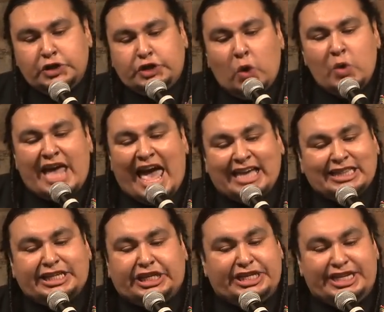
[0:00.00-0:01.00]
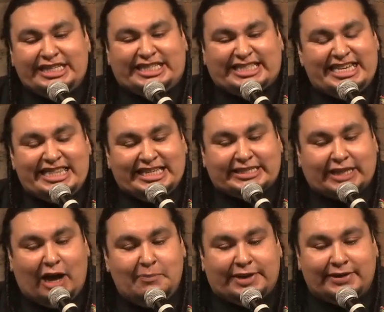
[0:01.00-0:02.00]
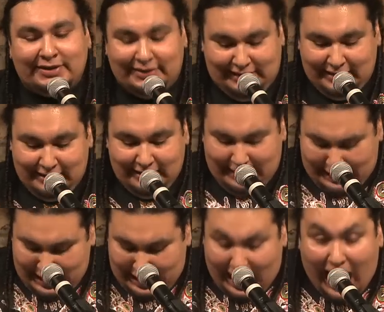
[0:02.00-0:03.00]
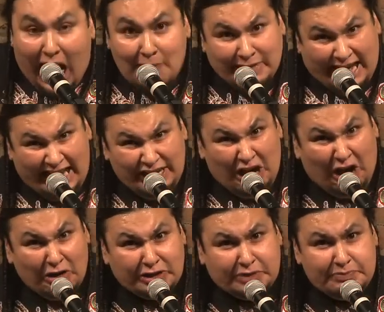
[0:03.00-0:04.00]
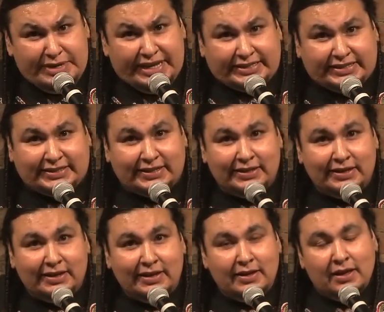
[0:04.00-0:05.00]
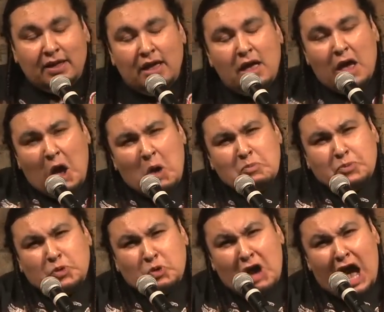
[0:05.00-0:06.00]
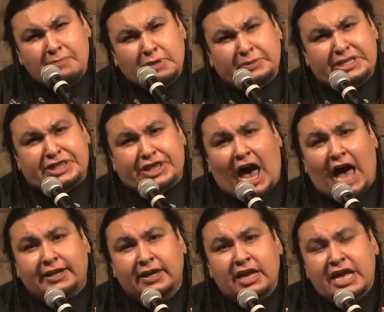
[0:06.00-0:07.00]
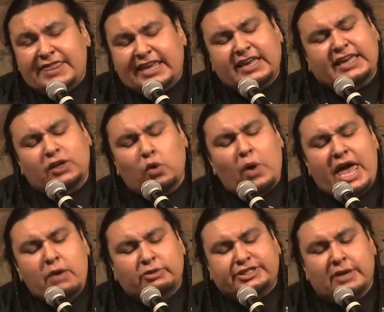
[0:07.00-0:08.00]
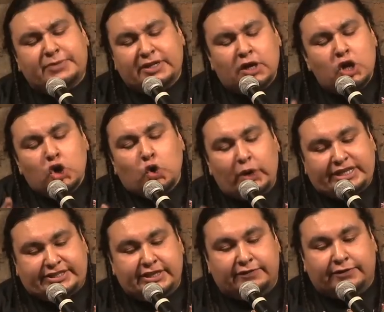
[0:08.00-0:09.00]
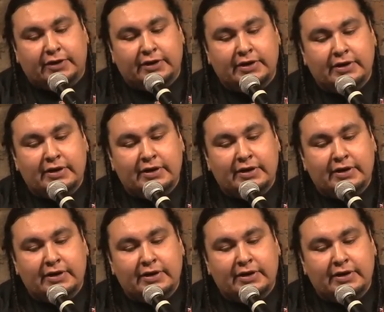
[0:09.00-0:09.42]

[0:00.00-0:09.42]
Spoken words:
Don't act like you didn't see this coming. I'm kind of hard to miss. Probably thought they could get away with something Quicksilver.